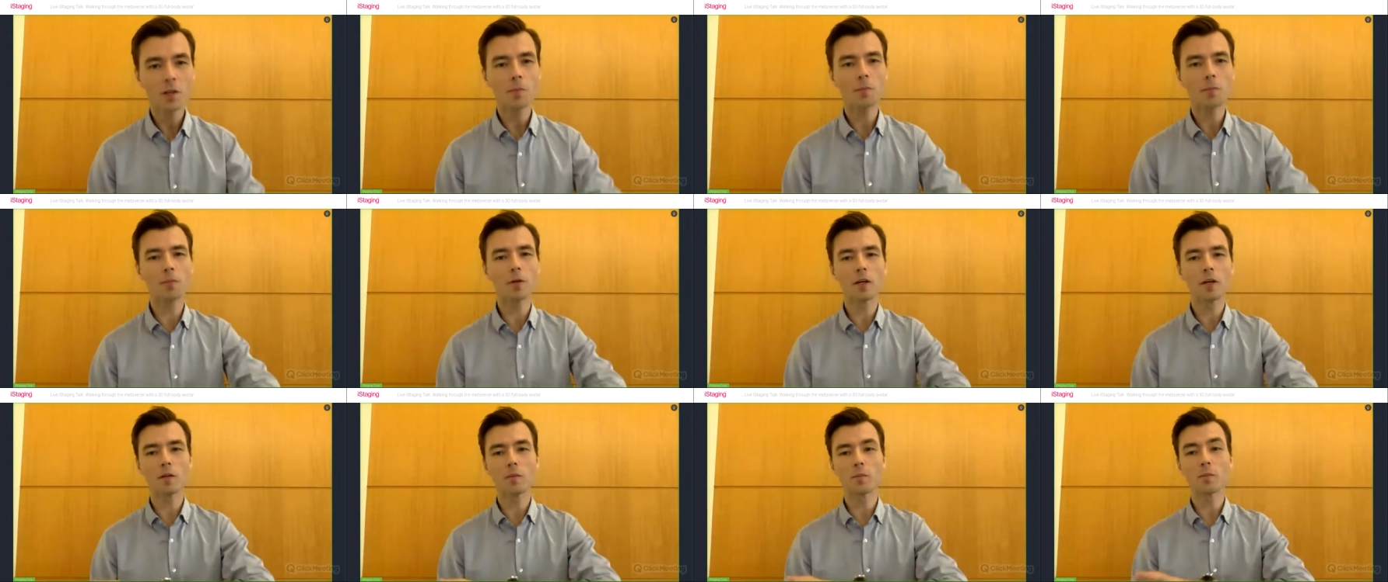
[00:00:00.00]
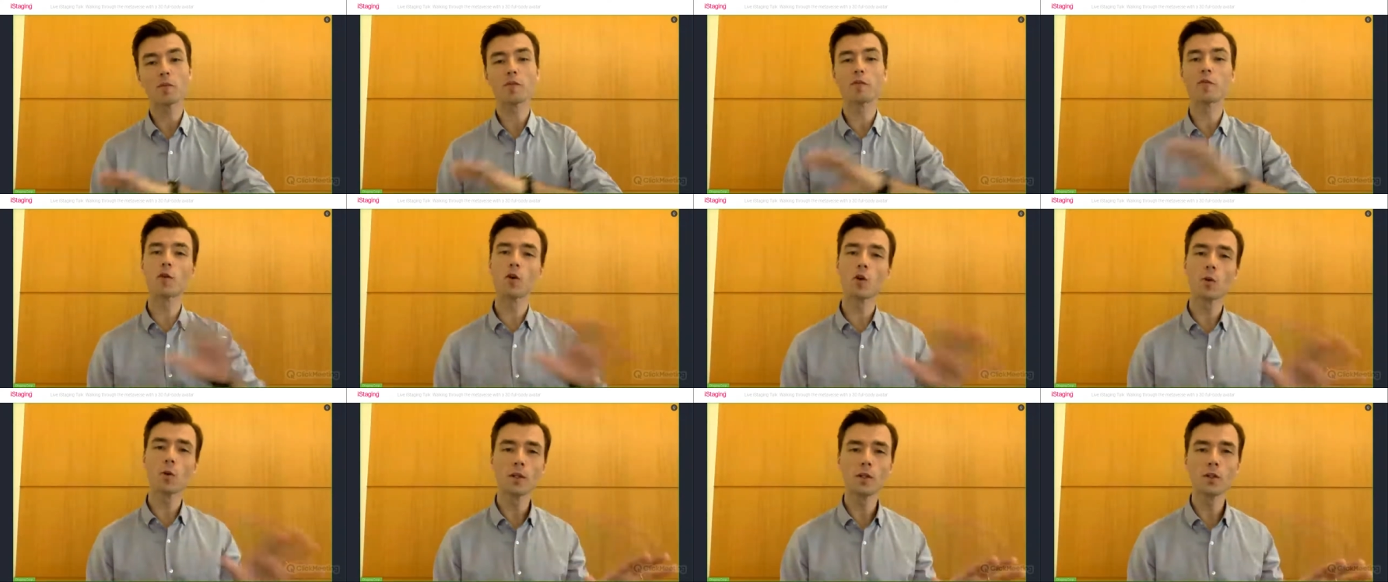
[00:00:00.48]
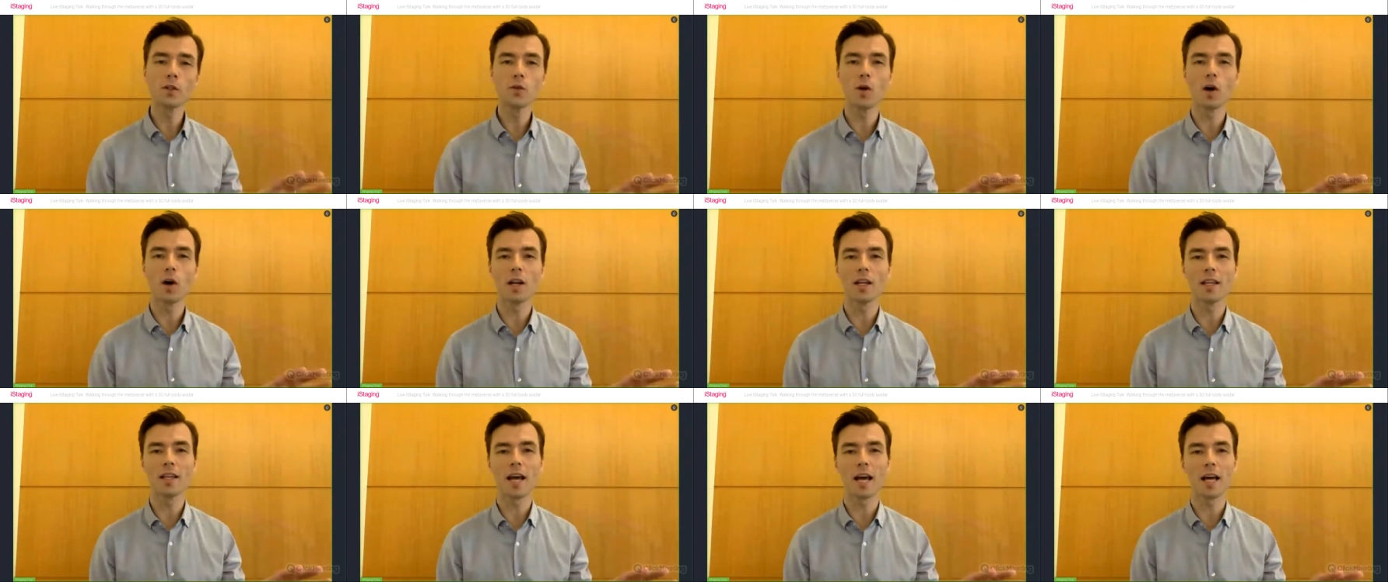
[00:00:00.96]
But before we do
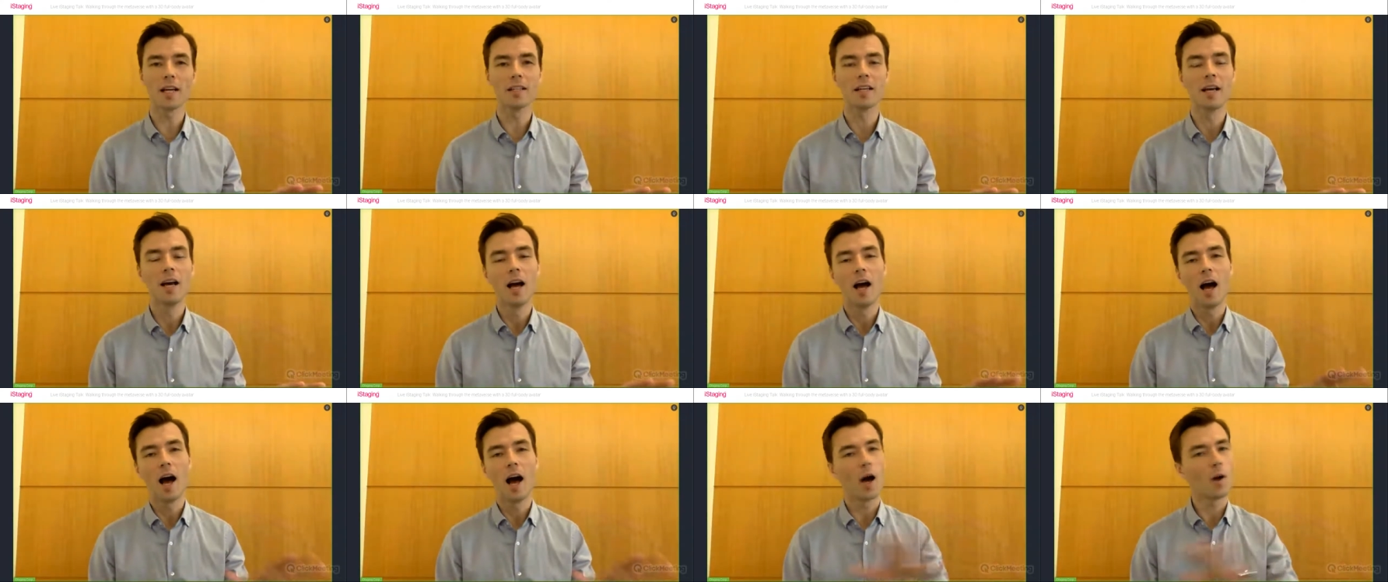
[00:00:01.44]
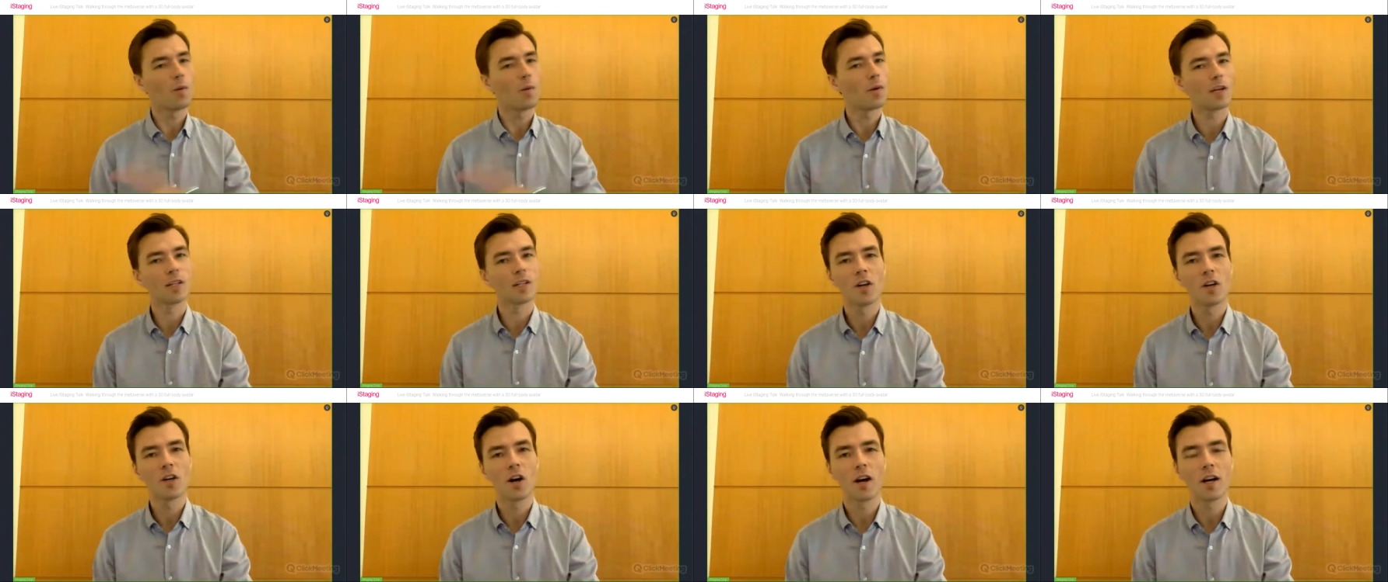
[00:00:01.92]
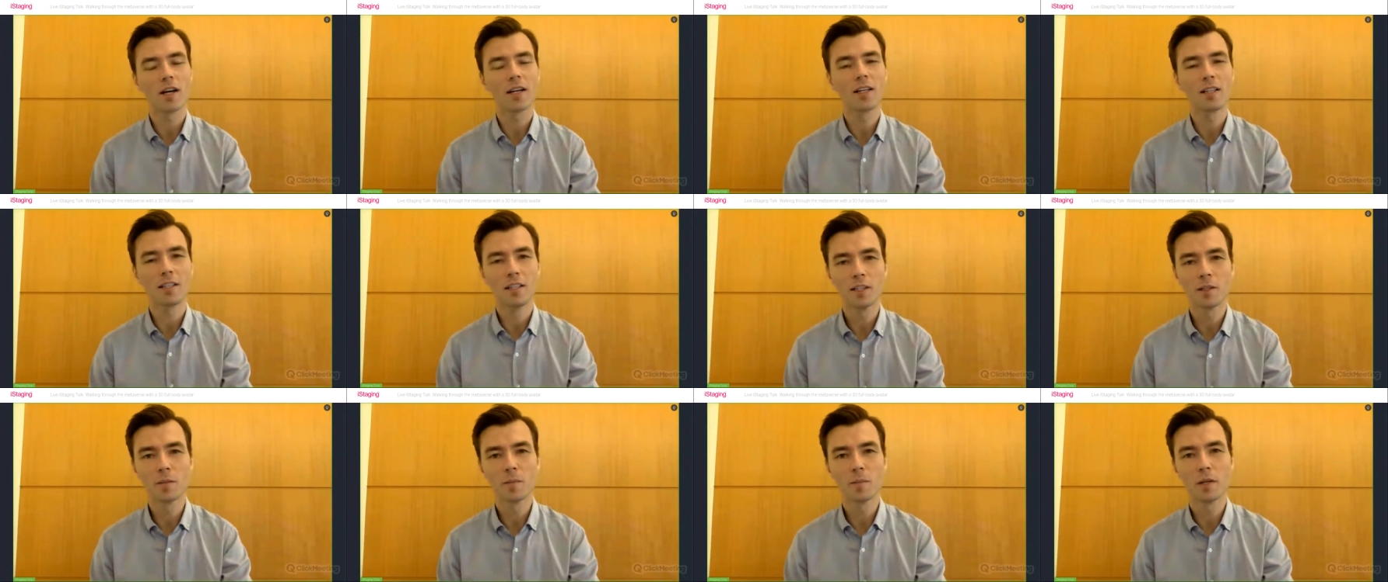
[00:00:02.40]
all of that, I want to talk a
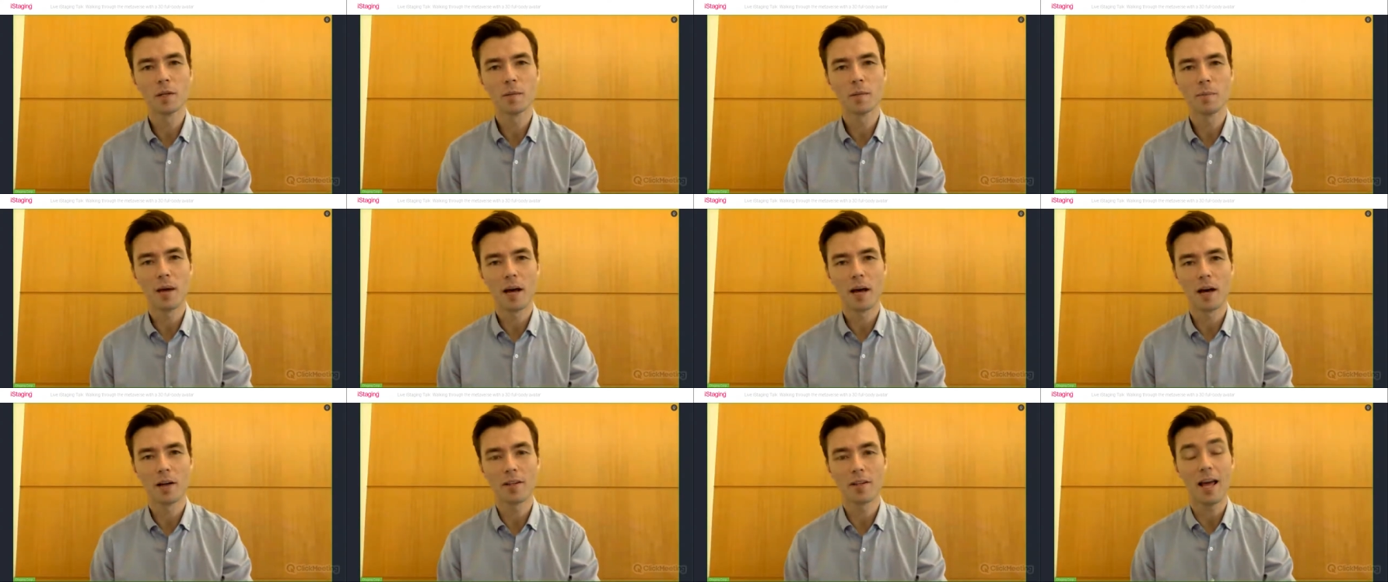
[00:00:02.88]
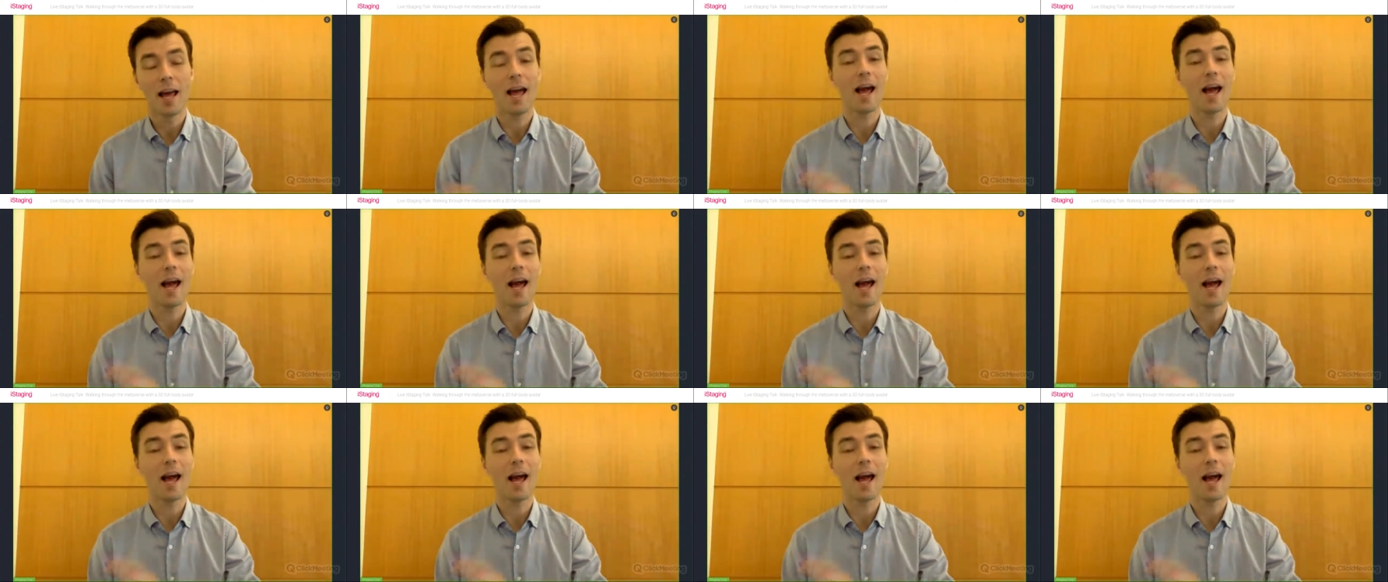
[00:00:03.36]
little bit about